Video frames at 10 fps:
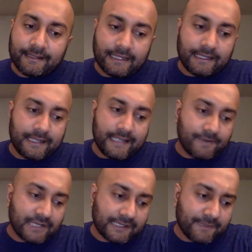
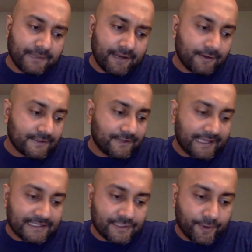And talked about also
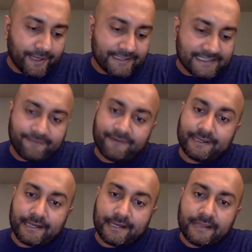like storing stuff
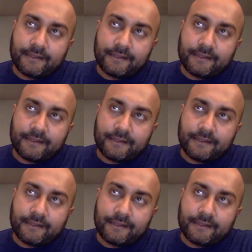in.